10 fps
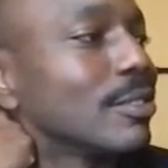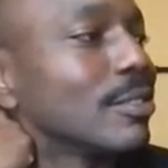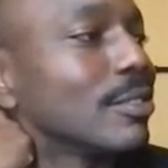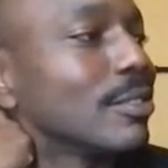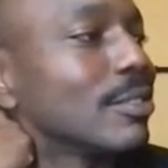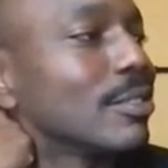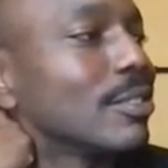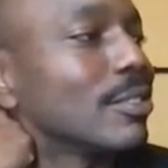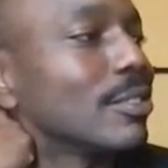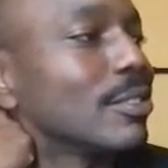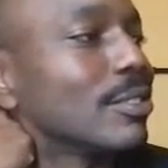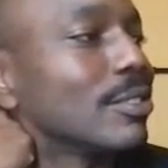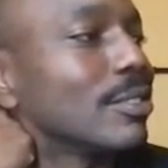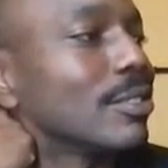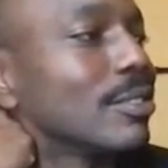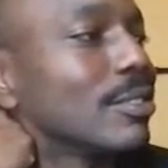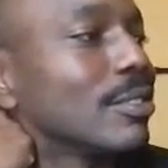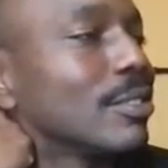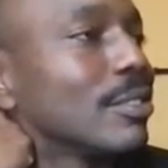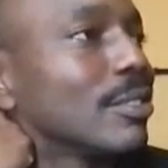[no speech]